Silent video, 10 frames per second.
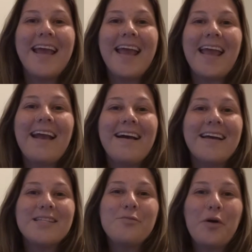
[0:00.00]
Hey
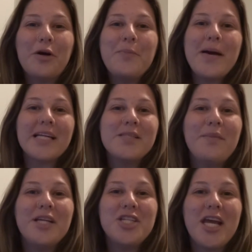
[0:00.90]
guys, welcome back to
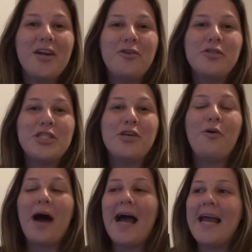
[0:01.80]
my channel.
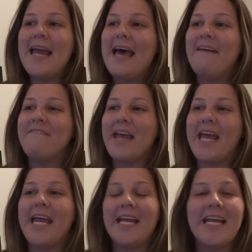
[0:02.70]
So I have
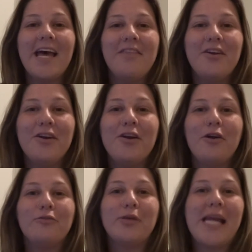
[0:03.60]

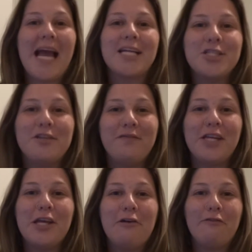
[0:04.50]
another reaction
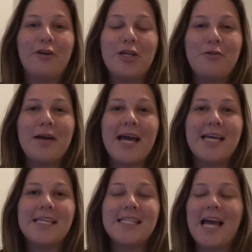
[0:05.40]
video for you
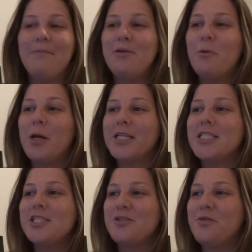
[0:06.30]
guys. I've been wanting
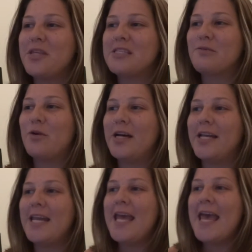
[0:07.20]
to do this
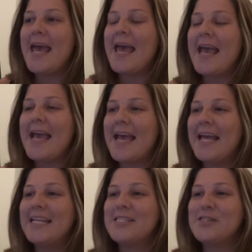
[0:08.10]
one
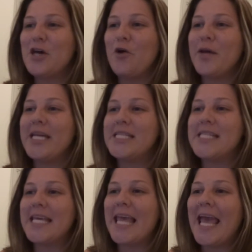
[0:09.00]
and so
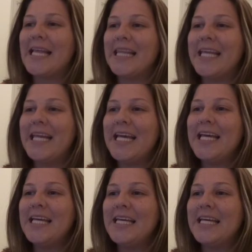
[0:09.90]
it's
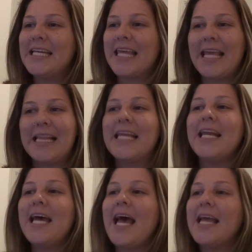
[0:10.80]
Kaylina,
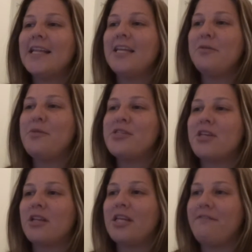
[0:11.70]
Kaylina Eileen
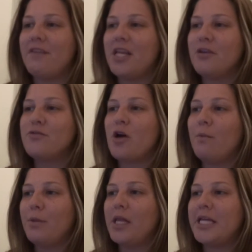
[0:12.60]
Musical.ly Videos
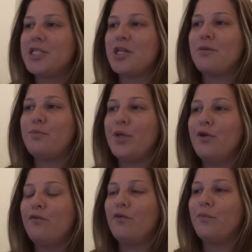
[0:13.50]
Compilation
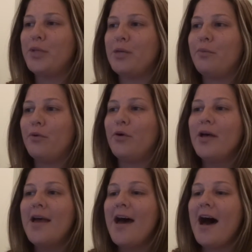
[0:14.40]
Beautiful People.
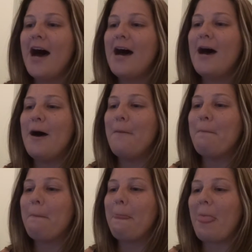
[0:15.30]

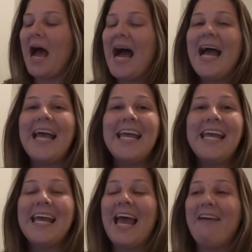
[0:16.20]
Um,
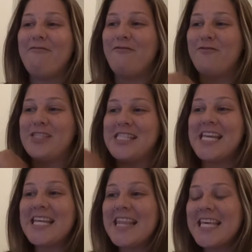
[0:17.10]
I have
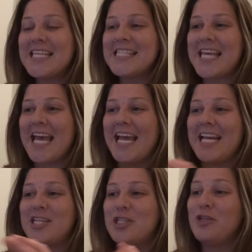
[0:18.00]
seen this
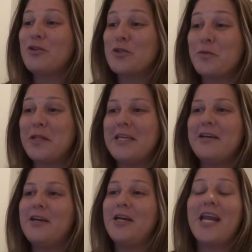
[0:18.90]
and she looks really
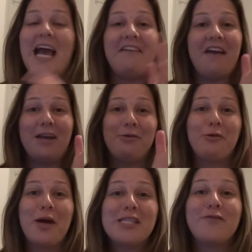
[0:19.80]
good. I've had
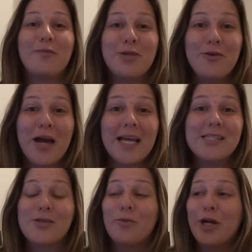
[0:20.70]
requests from you
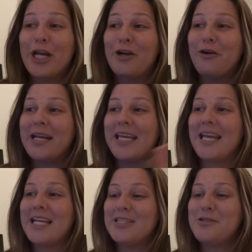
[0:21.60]
guys, so we're gonna go ahead and
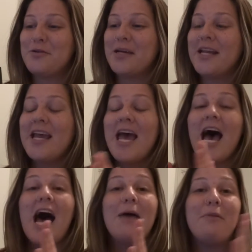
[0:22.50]
get into it.
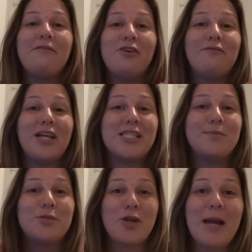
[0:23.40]
Um, if you have not
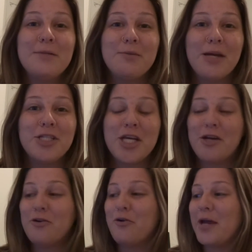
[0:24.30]
subscribed to my
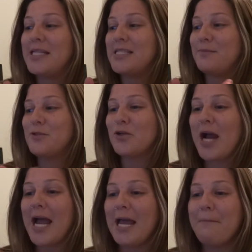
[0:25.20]
channel, go ahead and
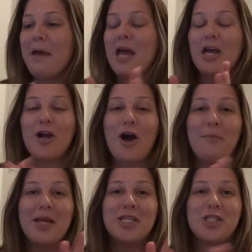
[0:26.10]
subscribe
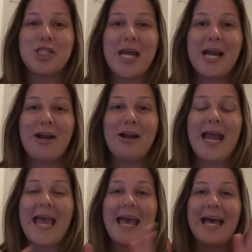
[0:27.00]
comment,
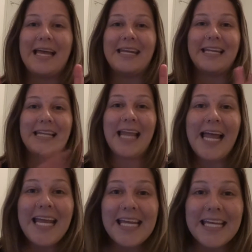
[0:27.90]
share, and
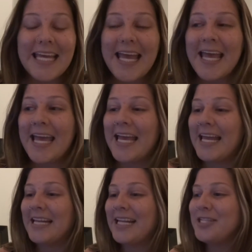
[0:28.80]
like,
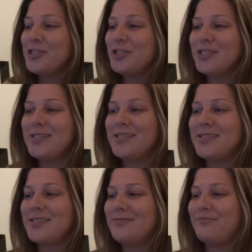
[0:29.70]
and let's
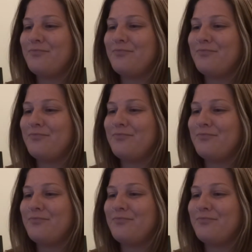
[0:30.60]
just,